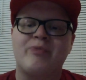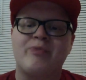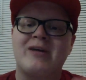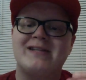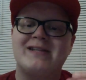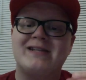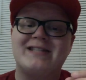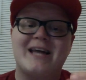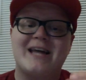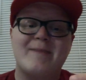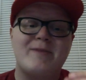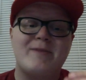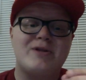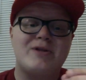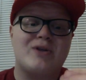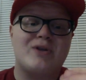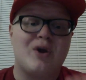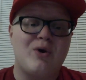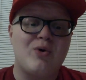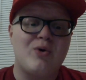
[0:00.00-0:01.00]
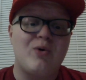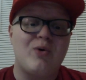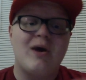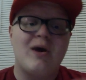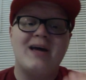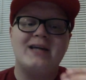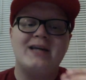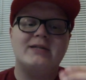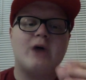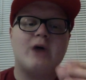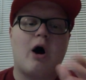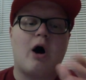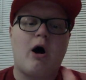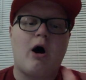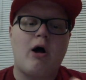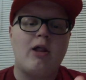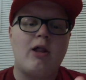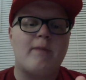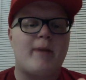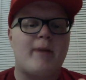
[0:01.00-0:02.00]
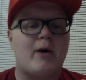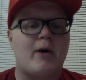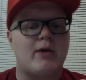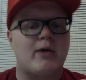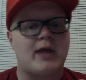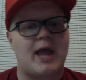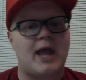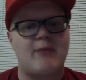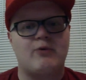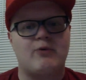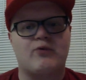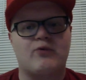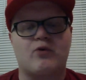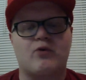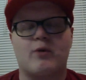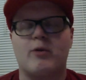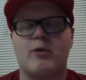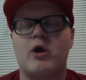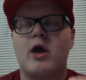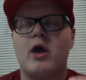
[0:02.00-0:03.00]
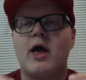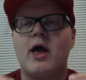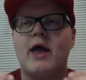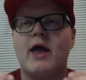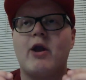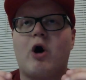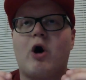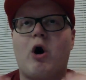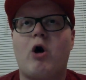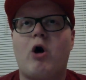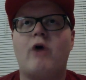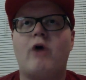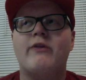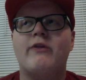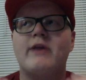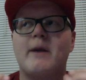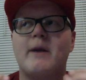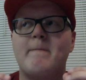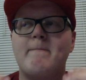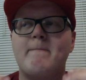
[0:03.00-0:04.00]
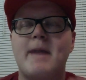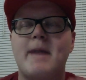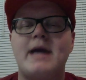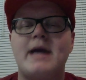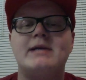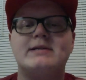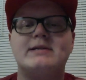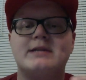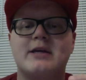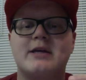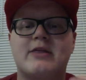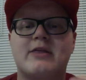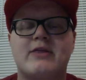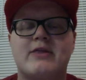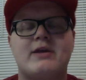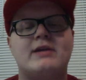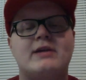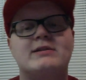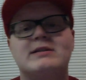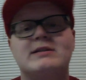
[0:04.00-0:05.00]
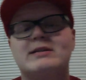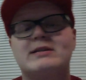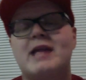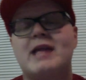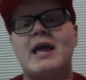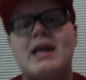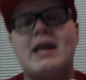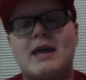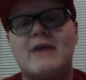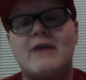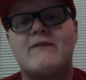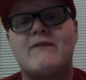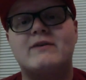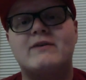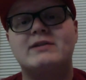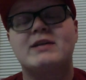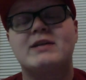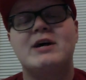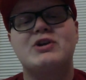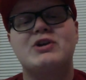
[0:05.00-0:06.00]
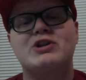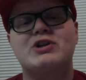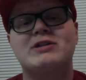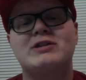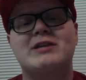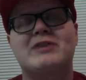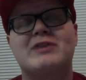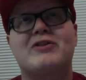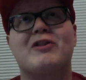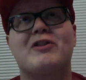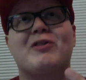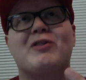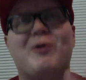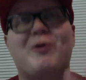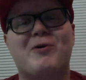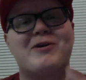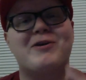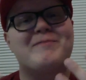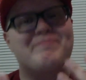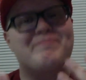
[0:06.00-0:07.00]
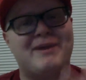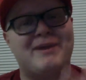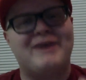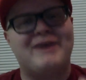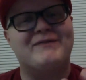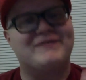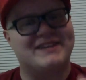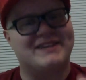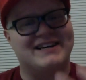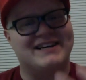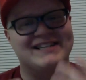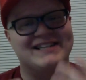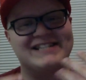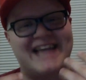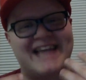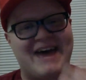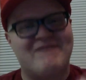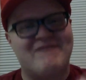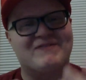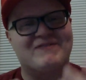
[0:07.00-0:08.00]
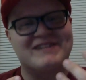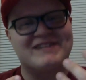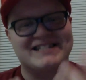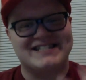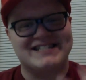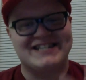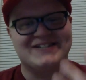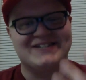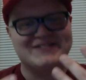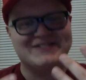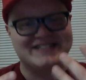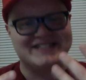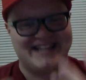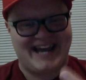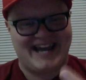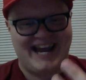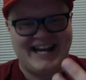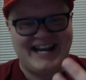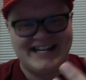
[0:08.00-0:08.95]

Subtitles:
Segment 2 is all about Game Informer and all the amazing things that they give us, just like the Lord above does every single day.